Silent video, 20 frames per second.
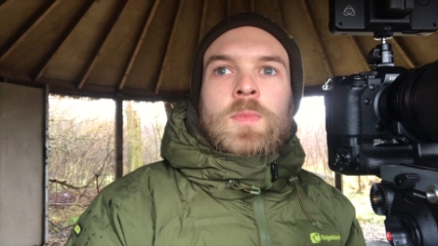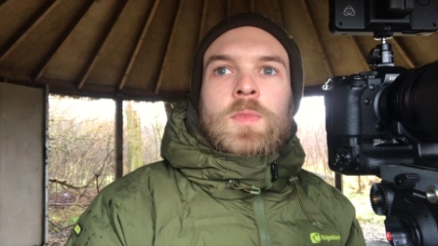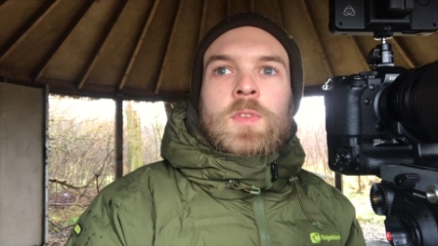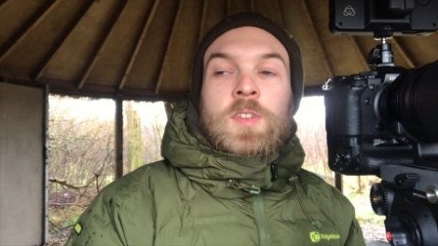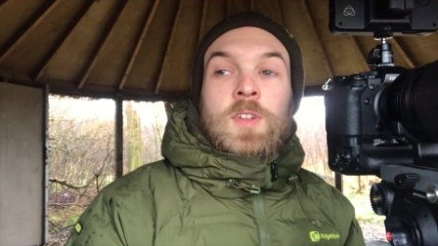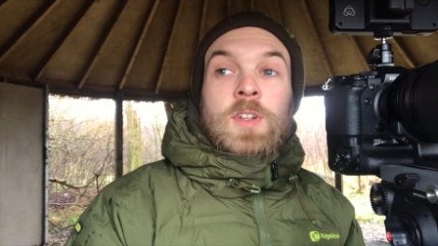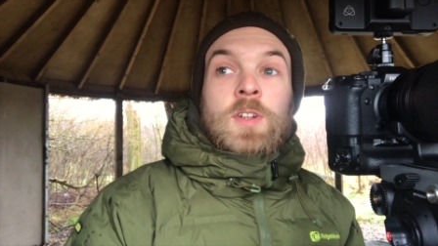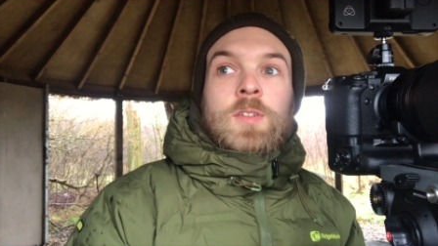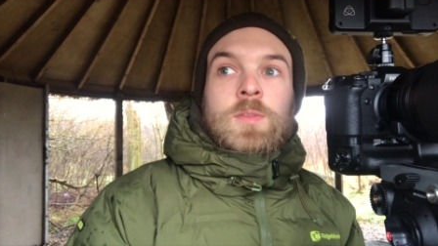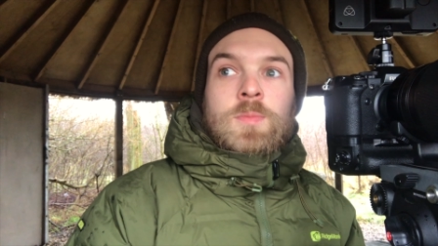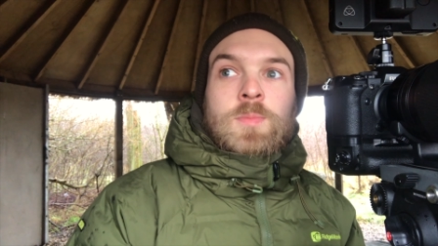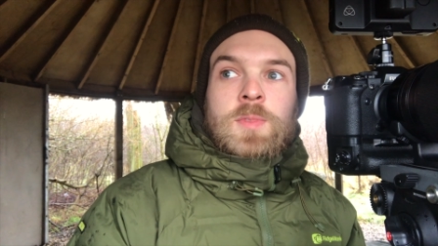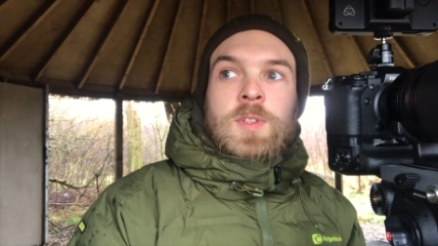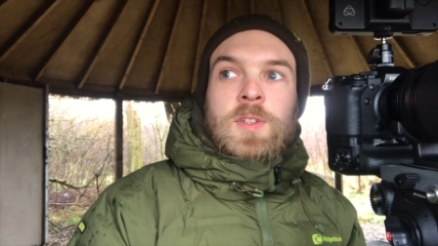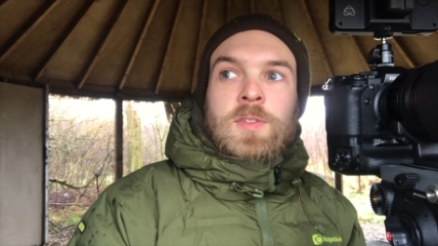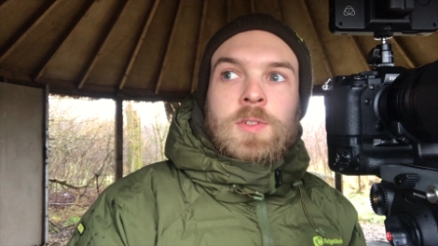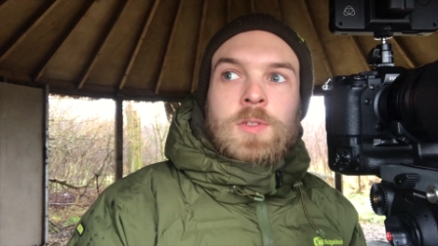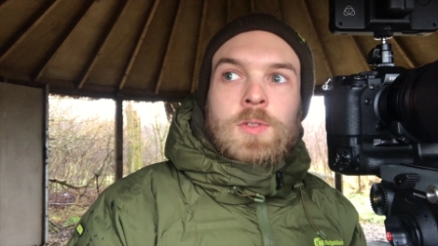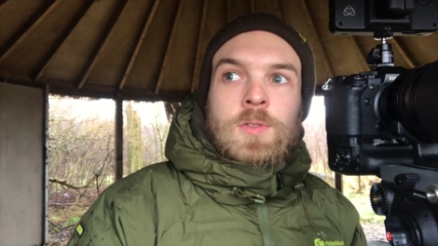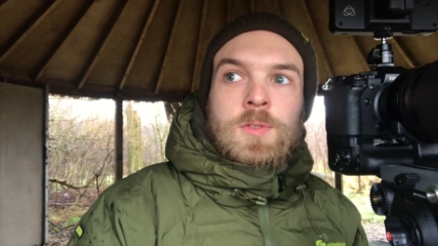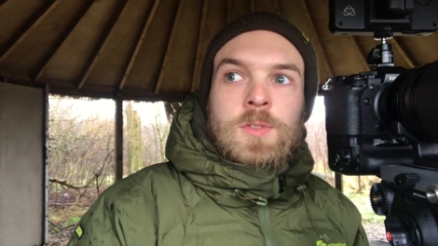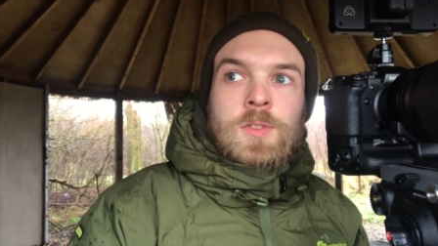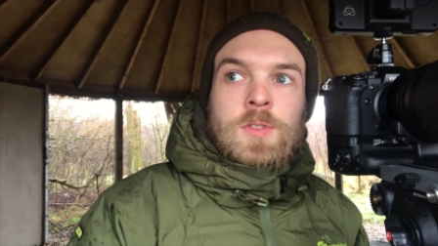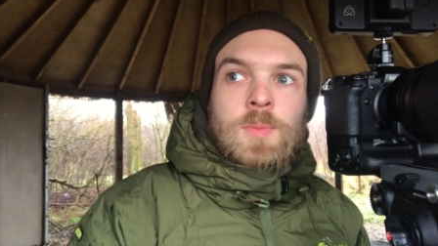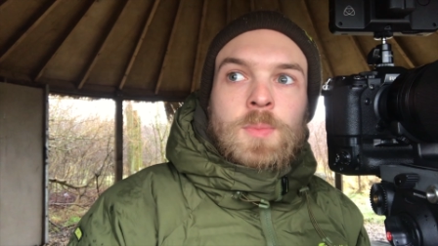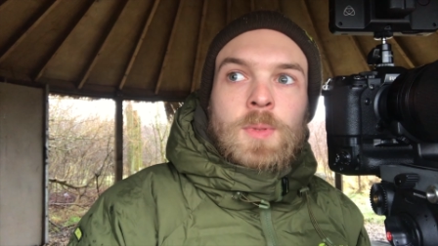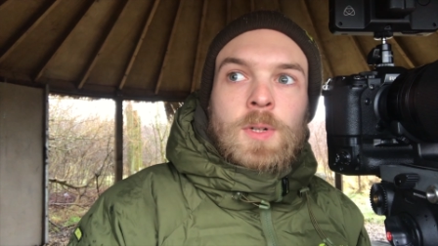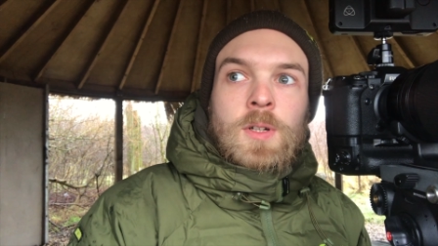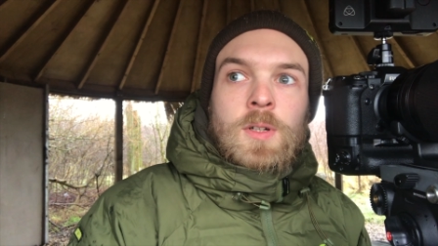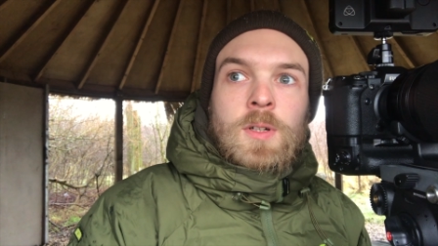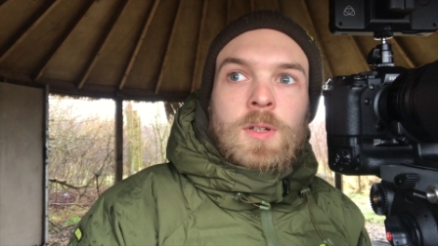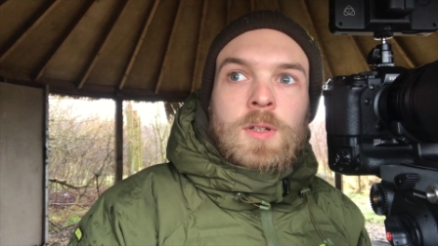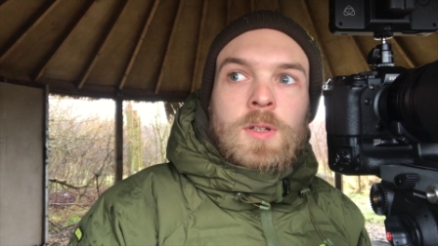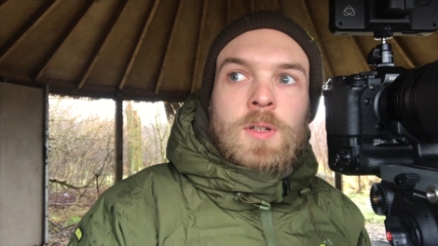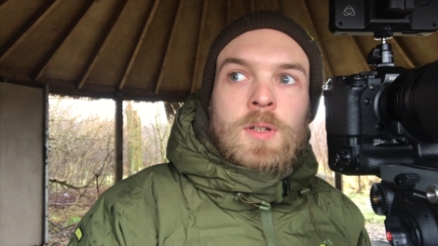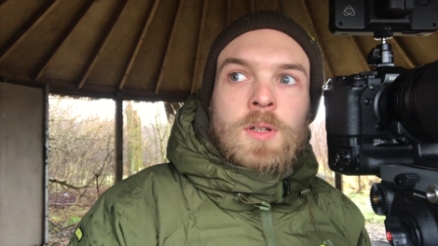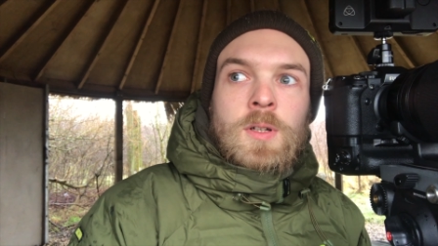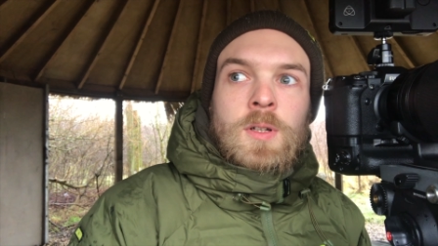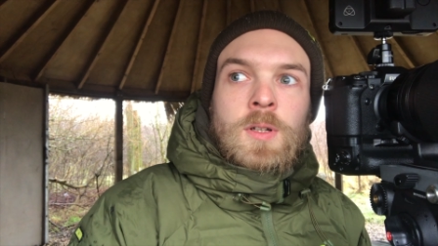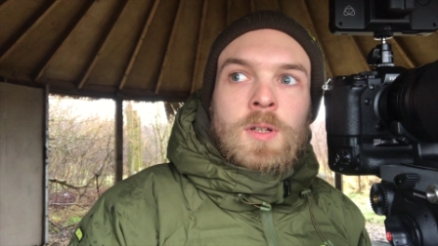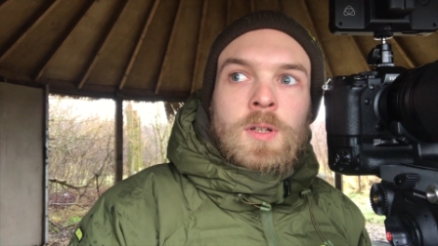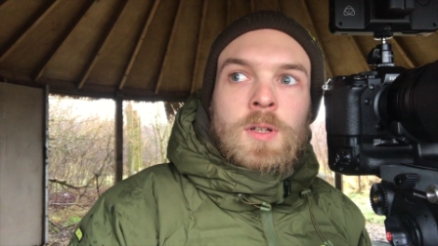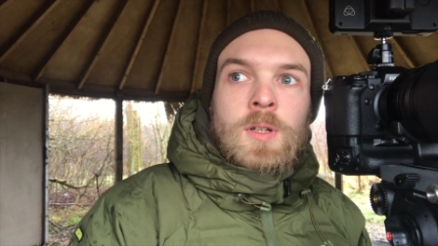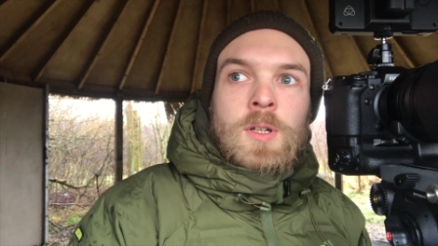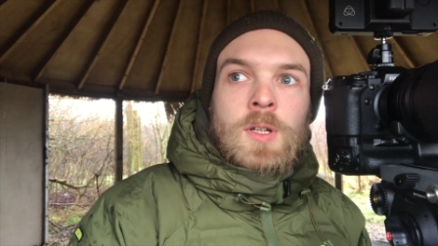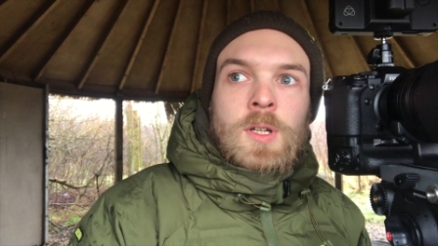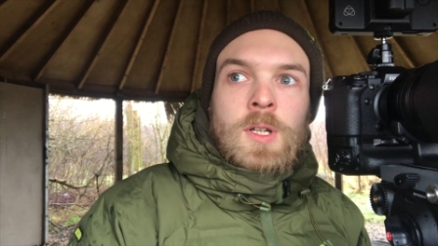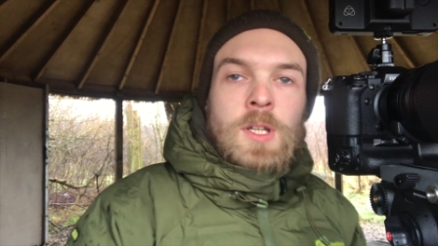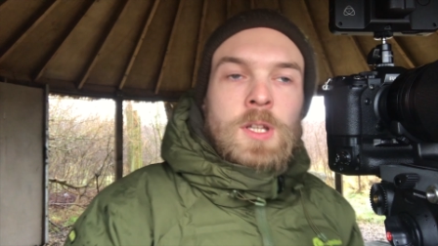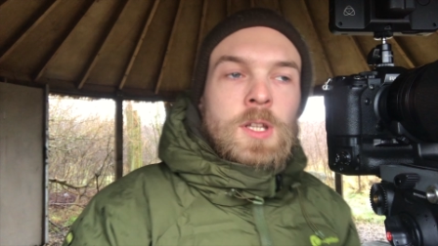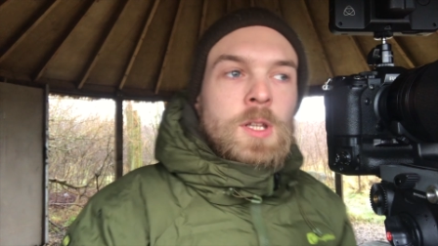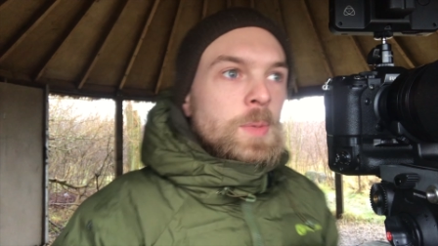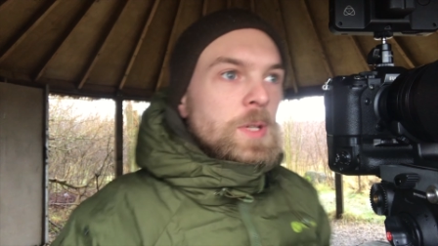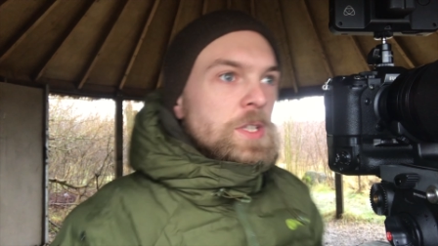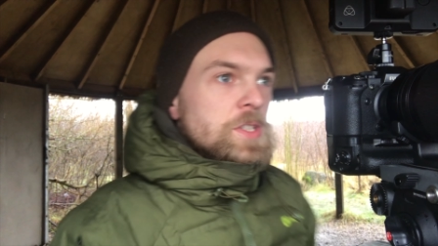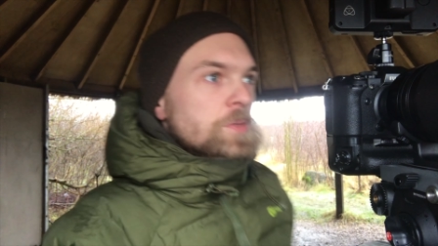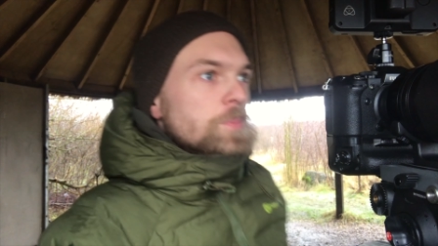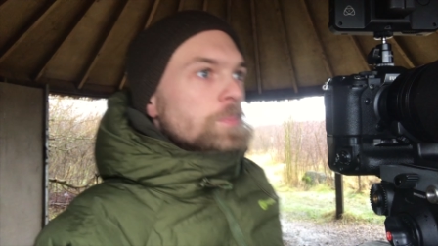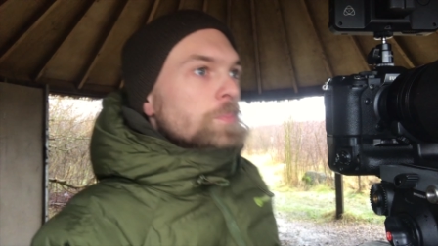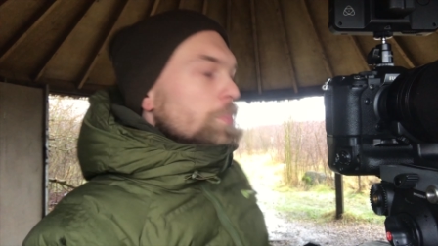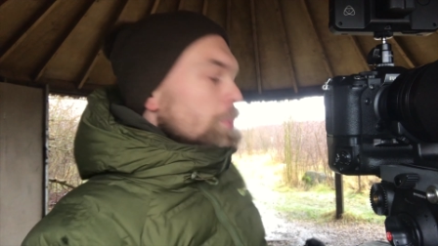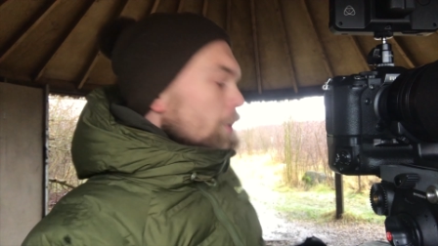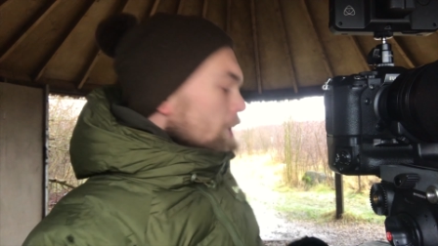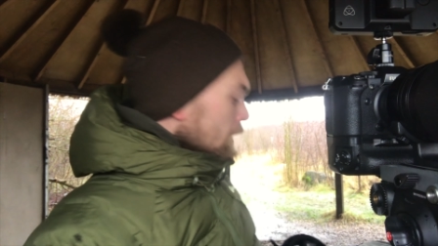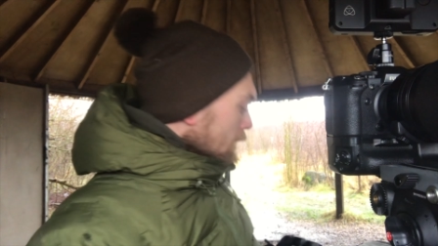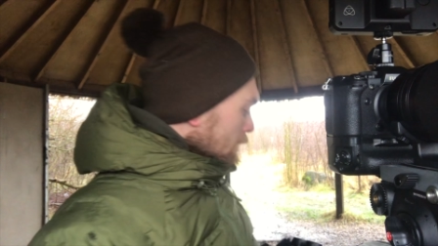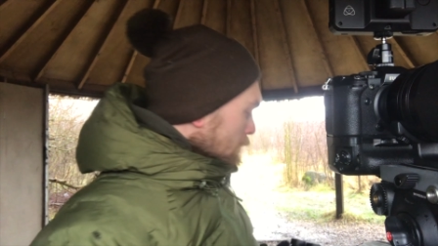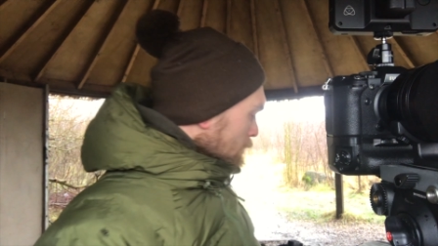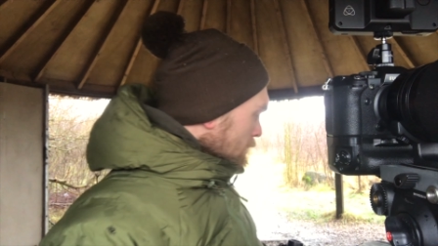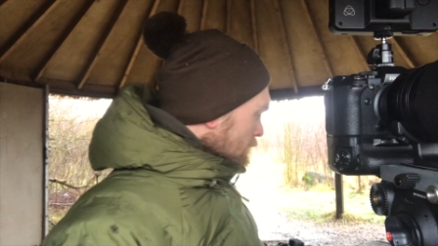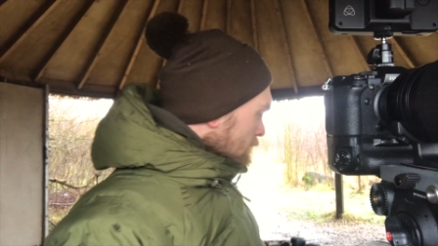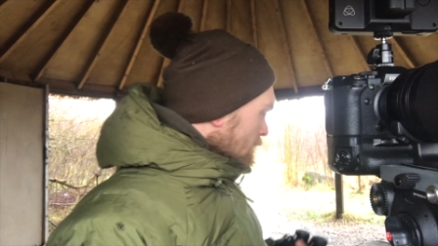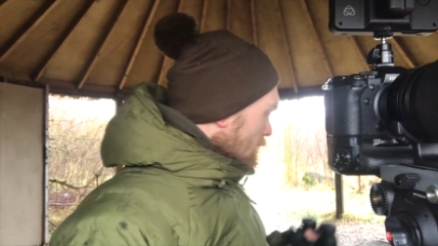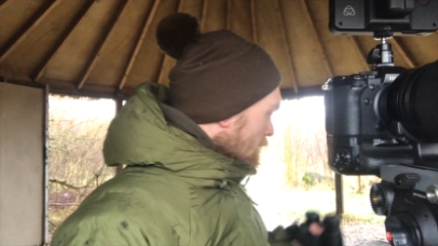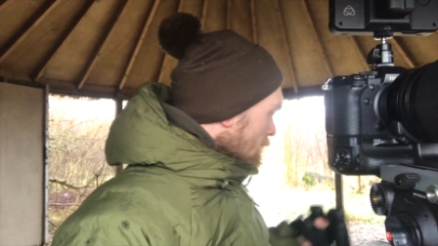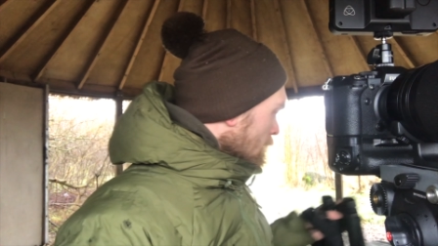still difficult to spot the bittern, but it was